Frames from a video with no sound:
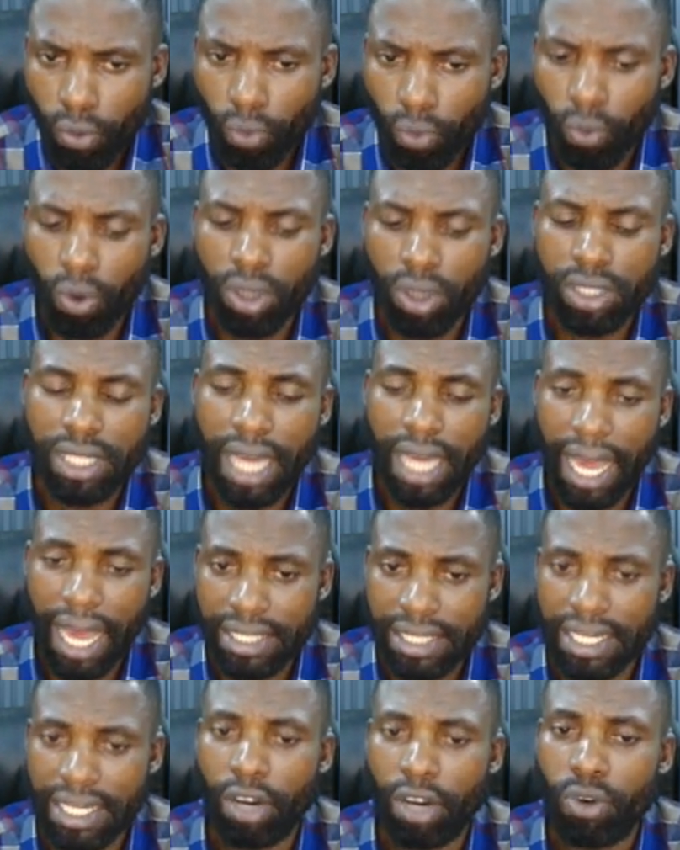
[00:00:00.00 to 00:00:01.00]
want,
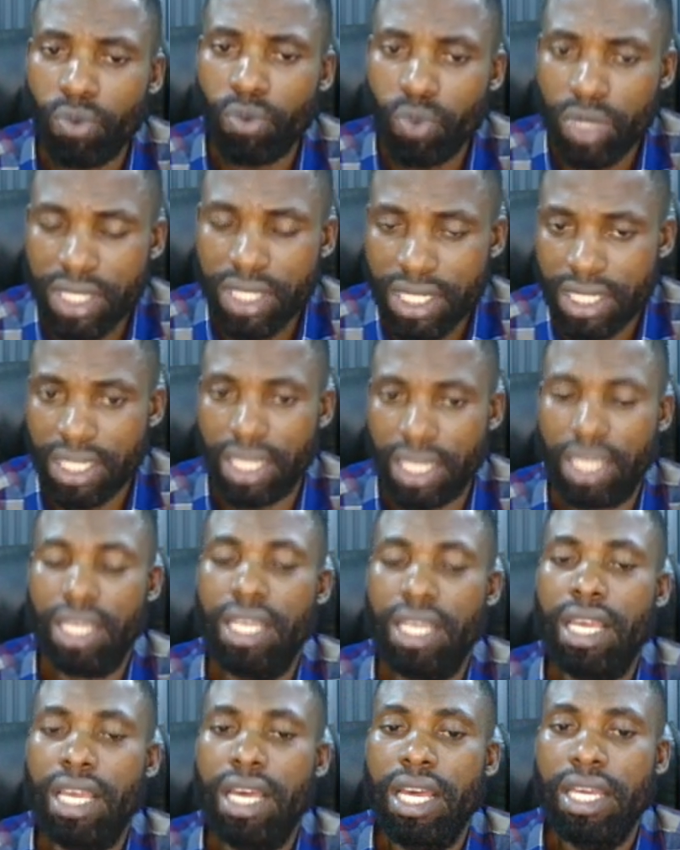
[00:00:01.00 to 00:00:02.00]
as I always say,
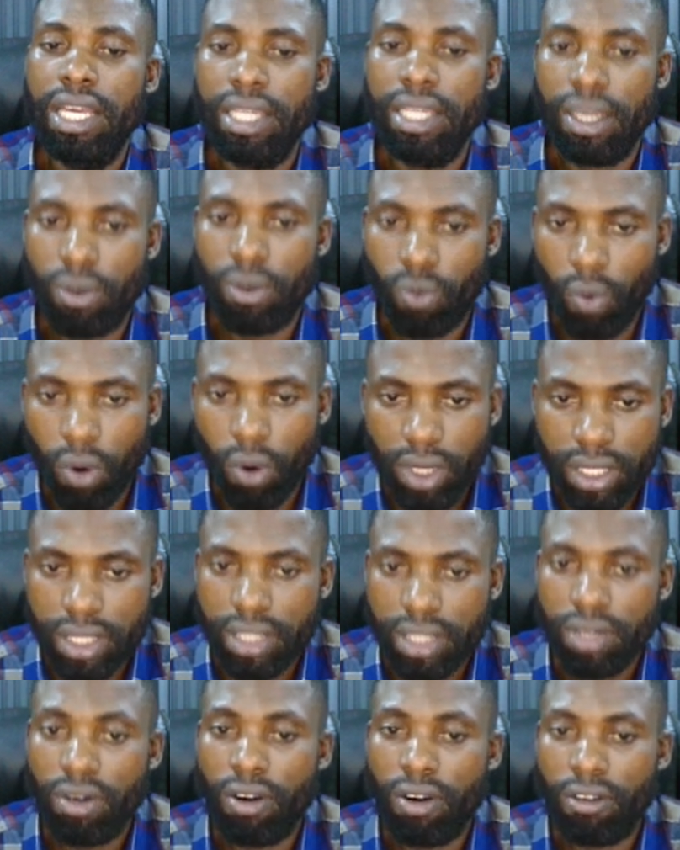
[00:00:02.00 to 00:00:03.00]
the
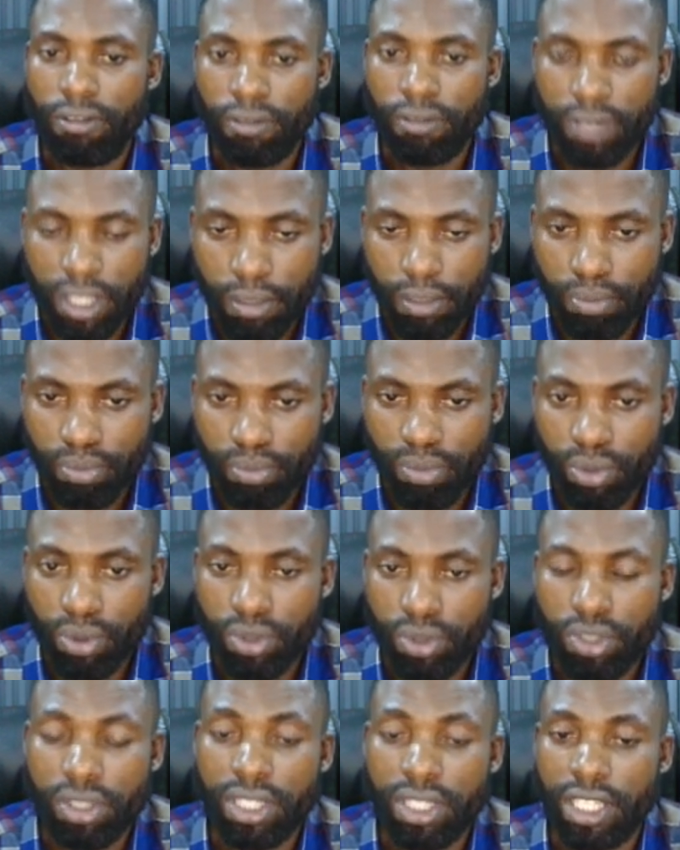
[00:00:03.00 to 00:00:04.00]
quality of
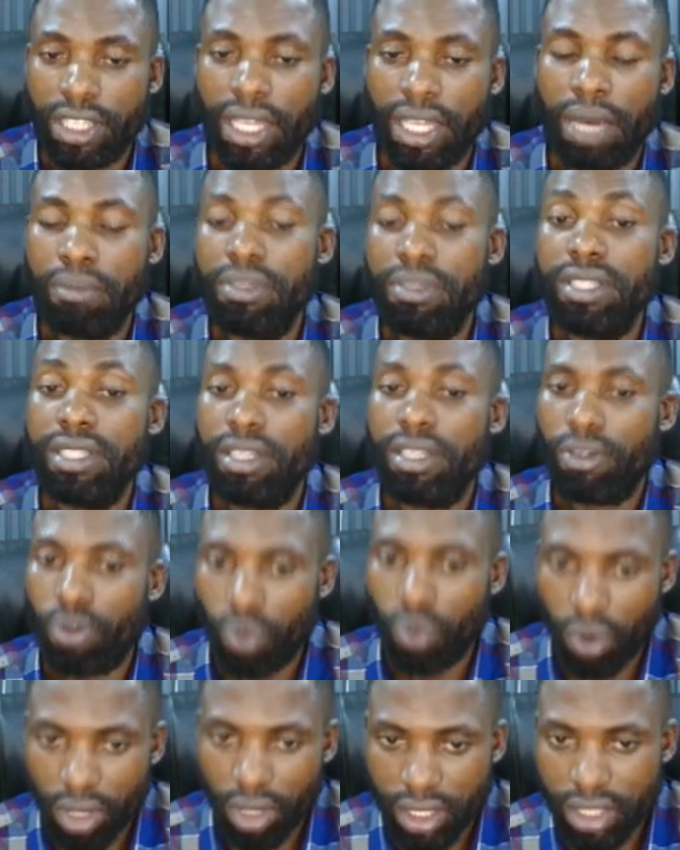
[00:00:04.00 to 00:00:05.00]
input determines the
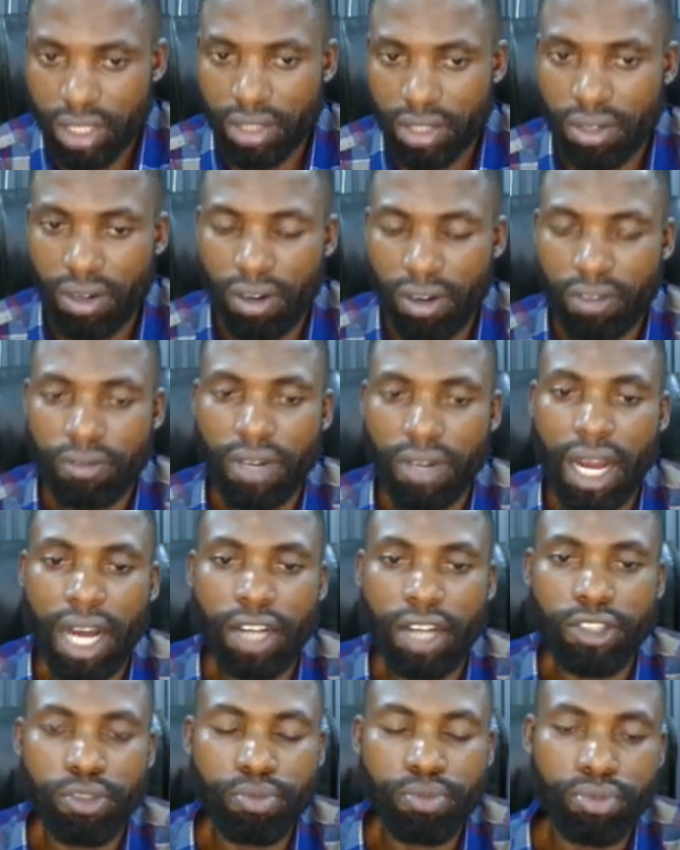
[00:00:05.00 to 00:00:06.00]
quality of
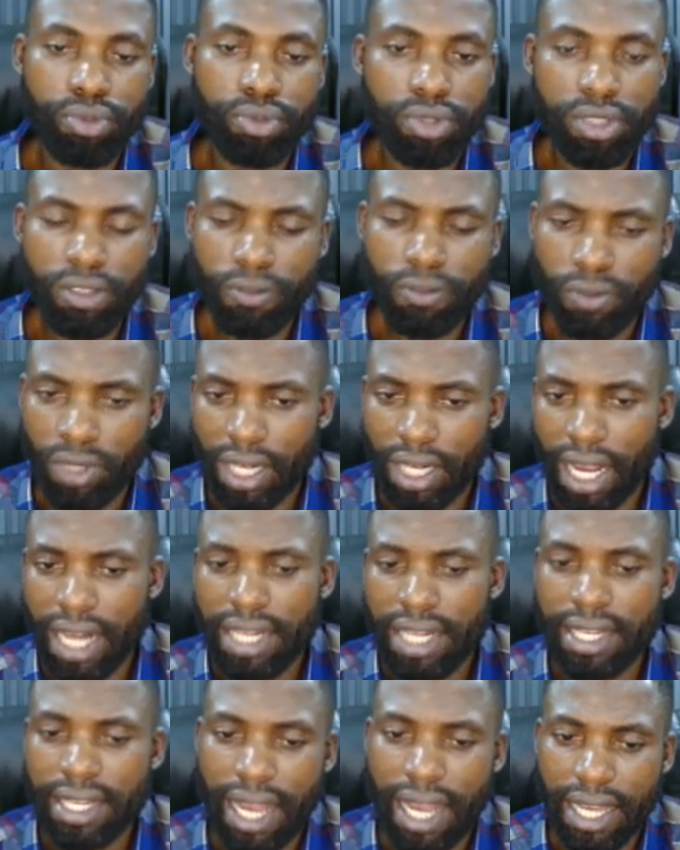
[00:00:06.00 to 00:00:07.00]
output. If you
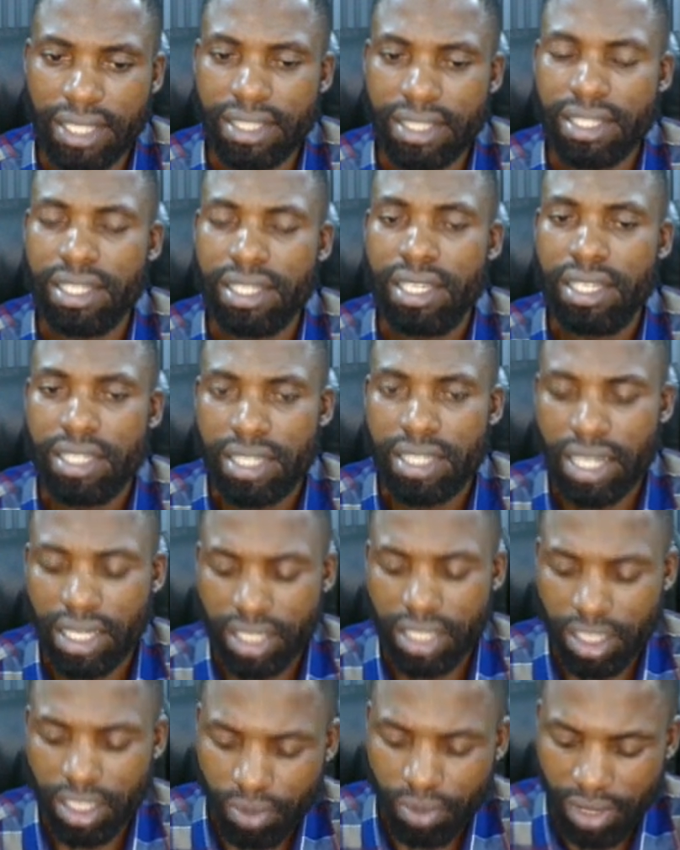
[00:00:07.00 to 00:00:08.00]
can't guide
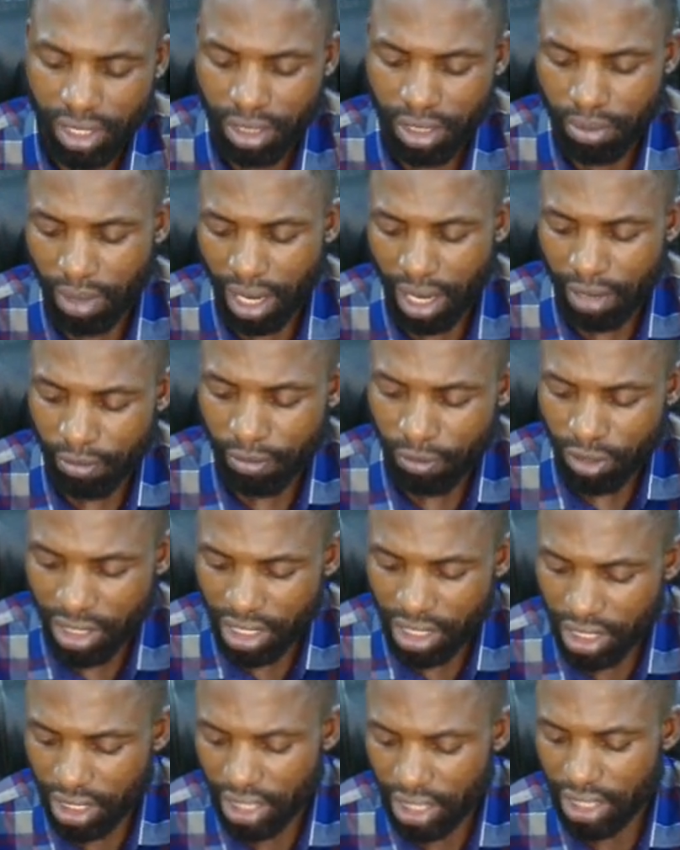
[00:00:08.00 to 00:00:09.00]
ChatGPT by
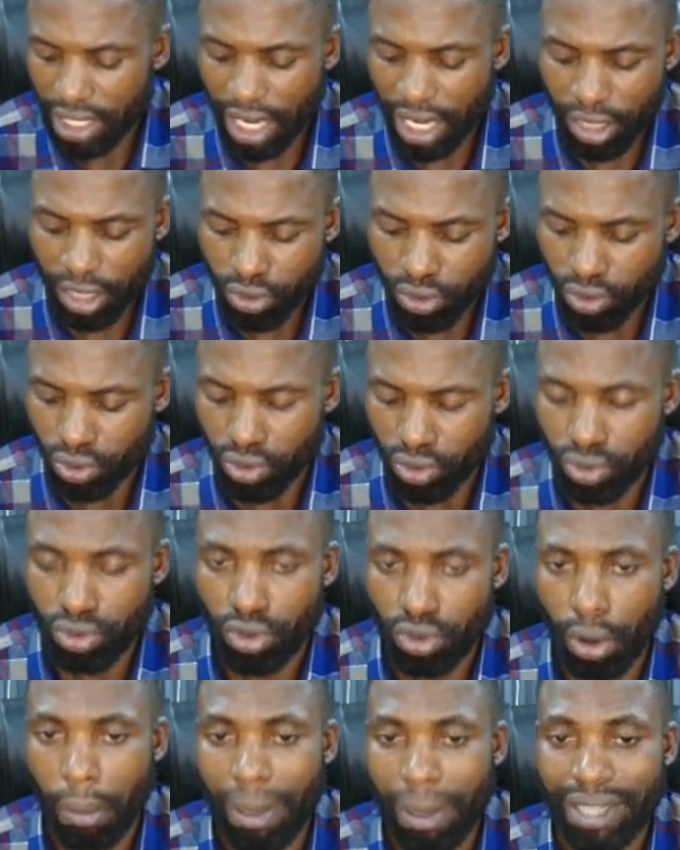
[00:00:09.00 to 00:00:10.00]
sitting down to do
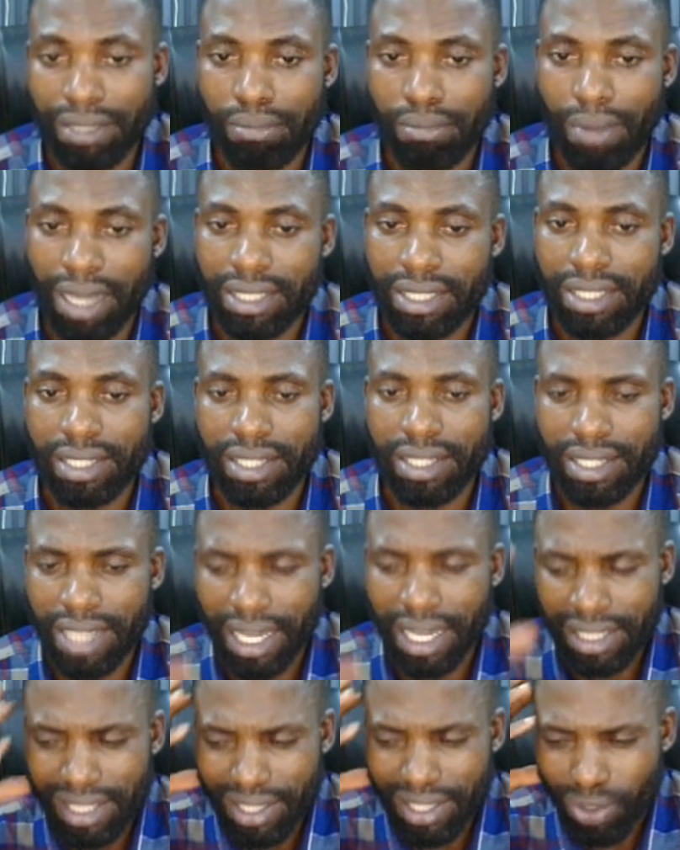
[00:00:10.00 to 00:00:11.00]
your mathematics,
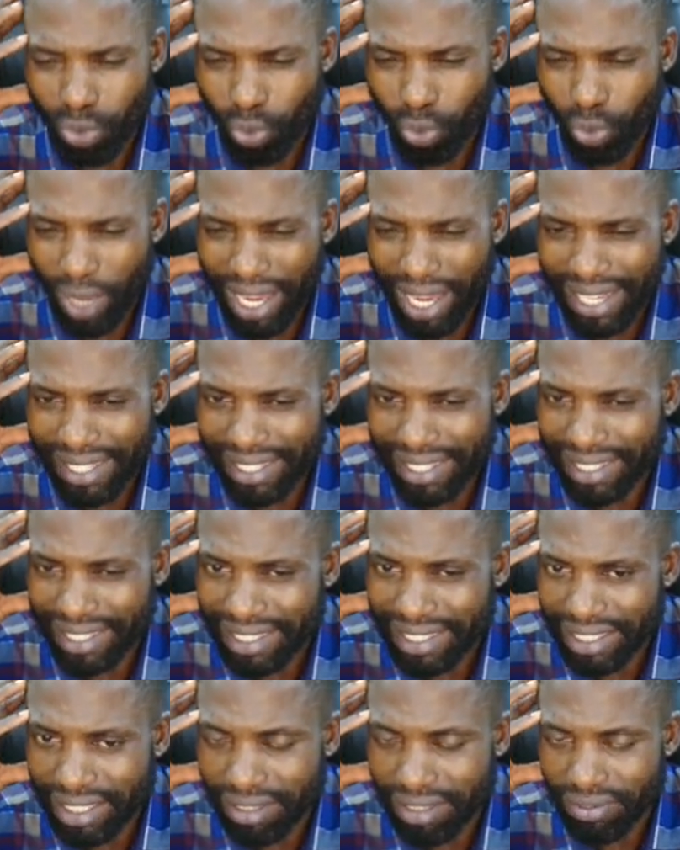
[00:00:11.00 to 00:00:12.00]
that is where
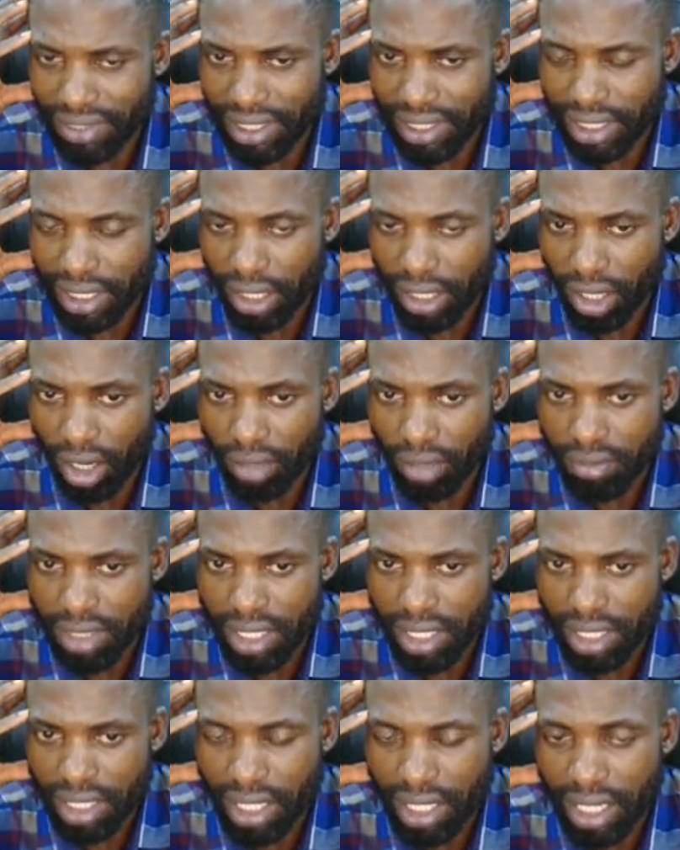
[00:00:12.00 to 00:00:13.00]
creativity
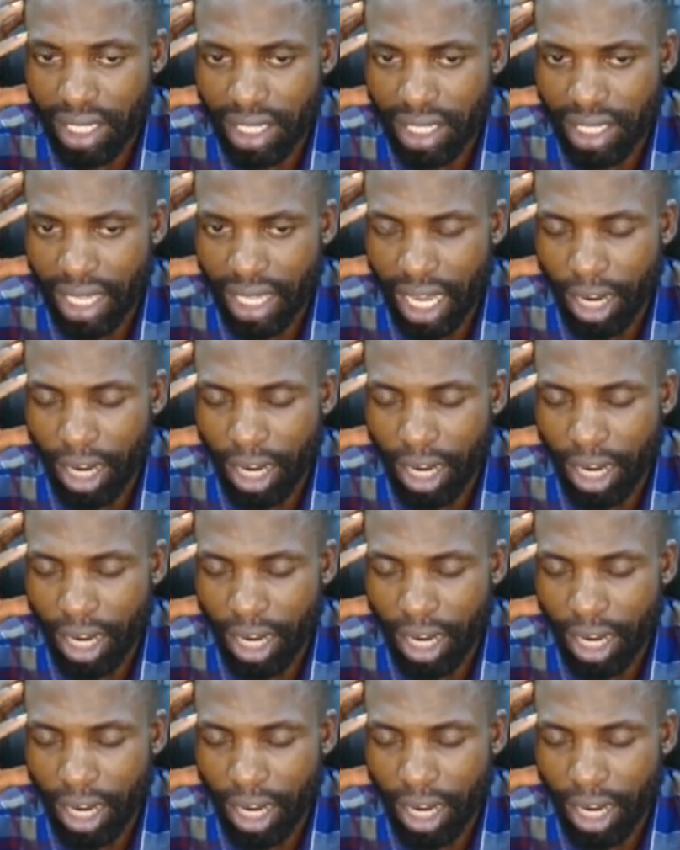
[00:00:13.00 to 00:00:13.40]
comes in.